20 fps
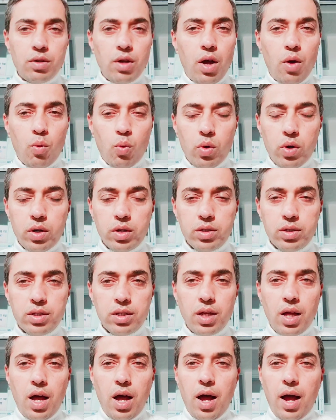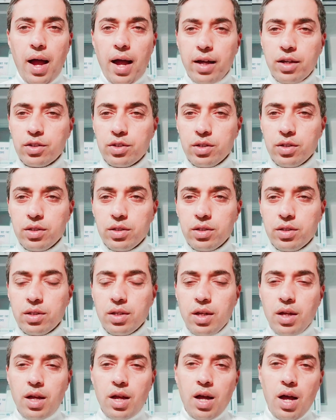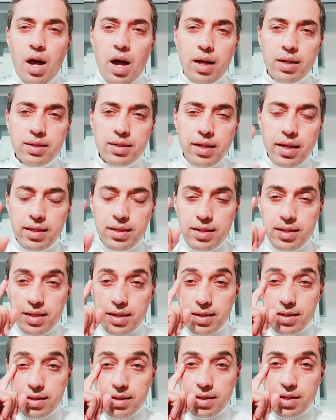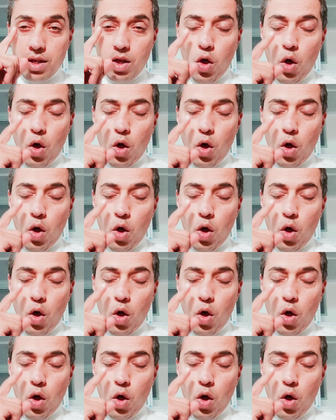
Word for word: our words, our actions, our senses?